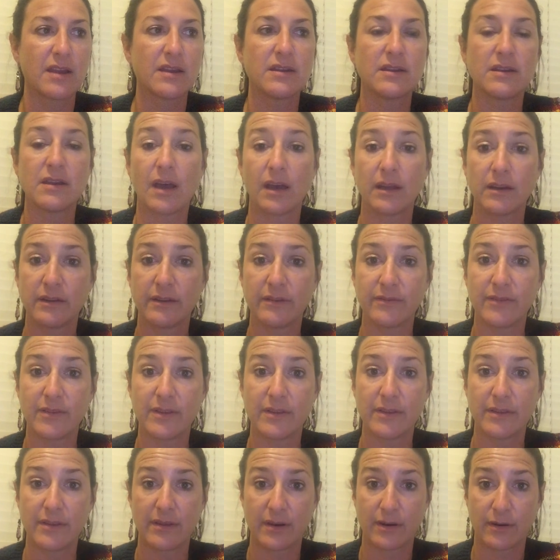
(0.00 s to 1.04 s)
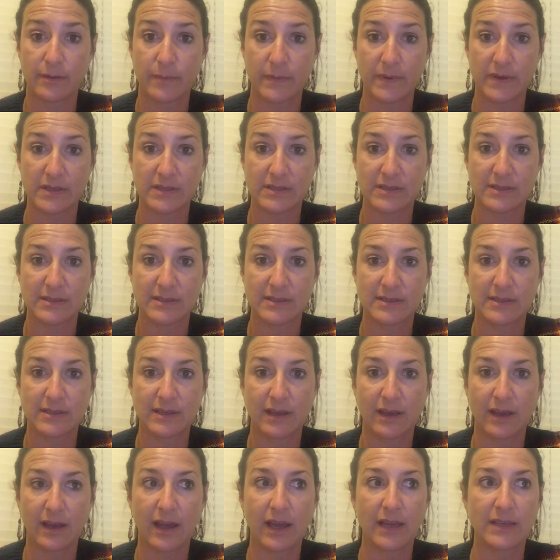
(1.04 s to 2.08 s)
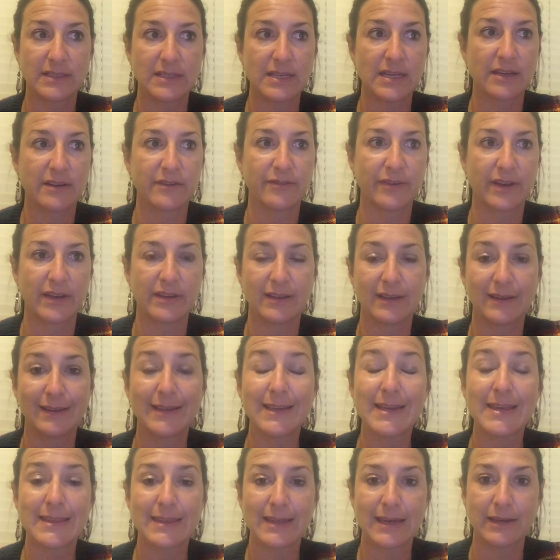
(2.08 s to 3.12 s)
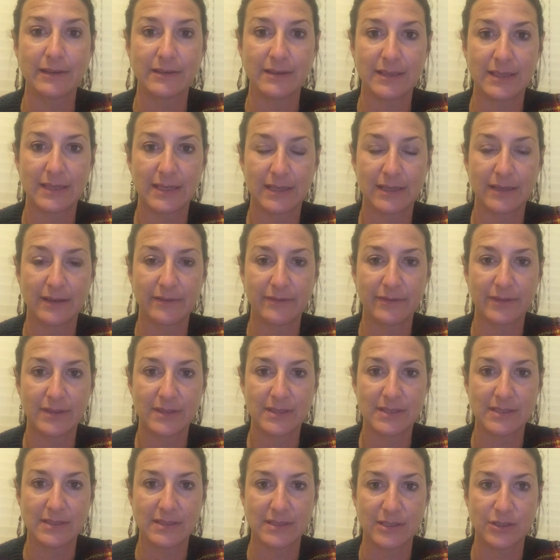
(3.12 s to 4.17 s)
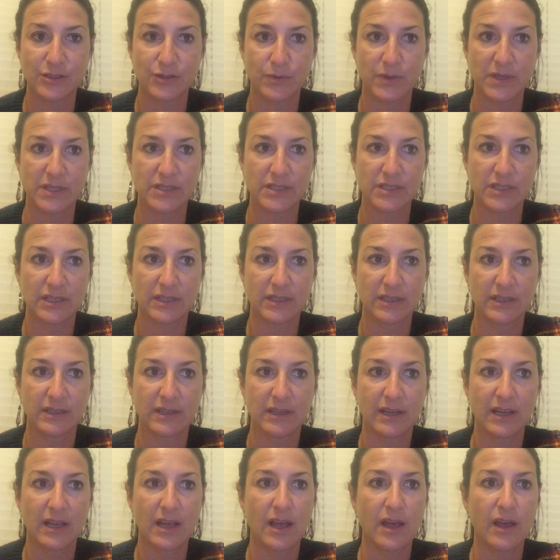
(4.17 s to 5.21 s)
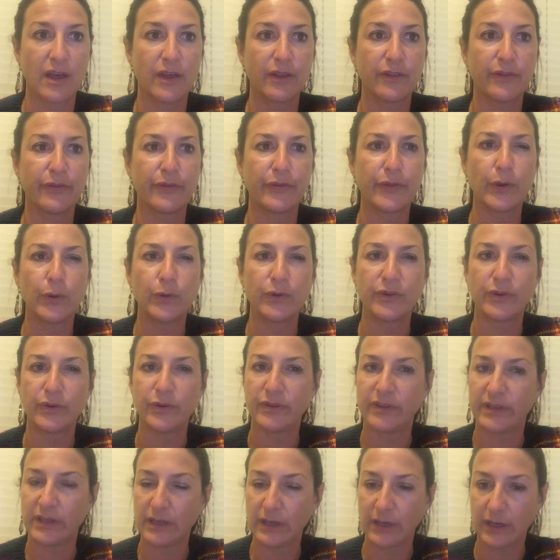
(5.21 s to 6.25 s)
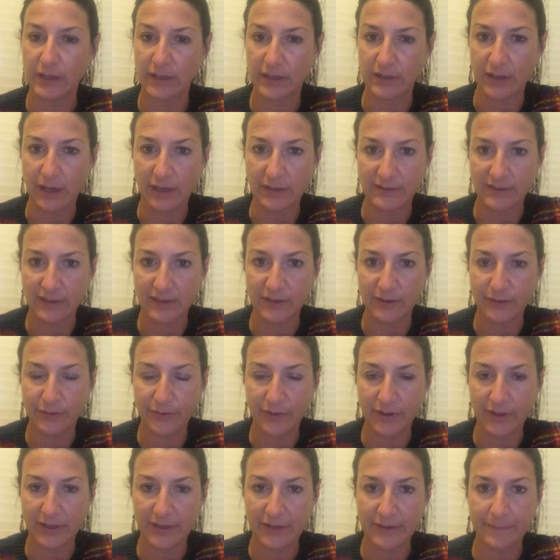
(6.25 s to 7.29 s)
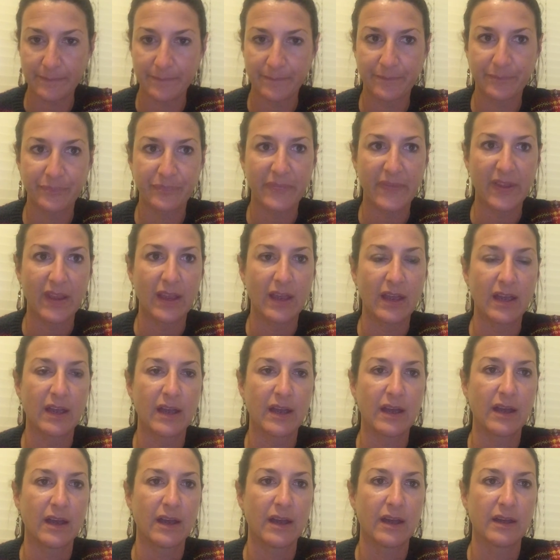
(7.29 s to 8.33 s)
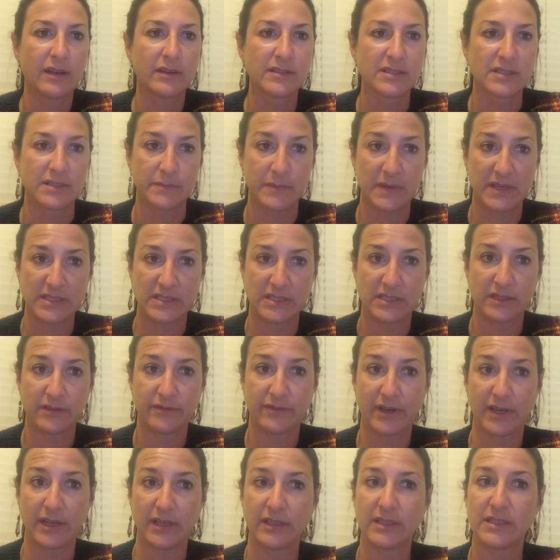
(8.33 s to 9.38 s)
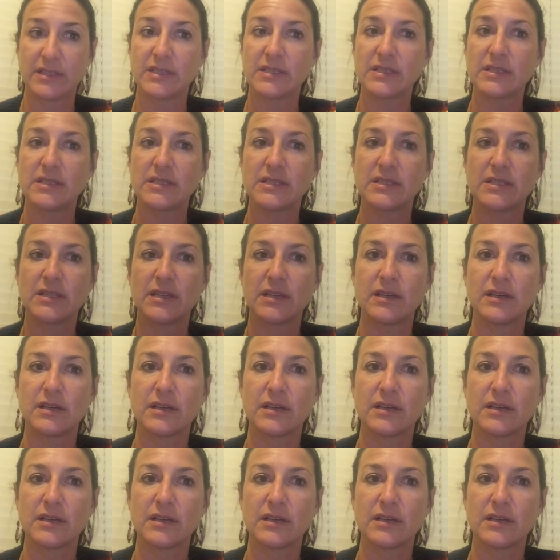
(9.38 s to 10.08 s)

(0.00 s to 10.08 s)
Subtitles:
None of the therapists identified the lethality of the situation. Those who did identify domestic violence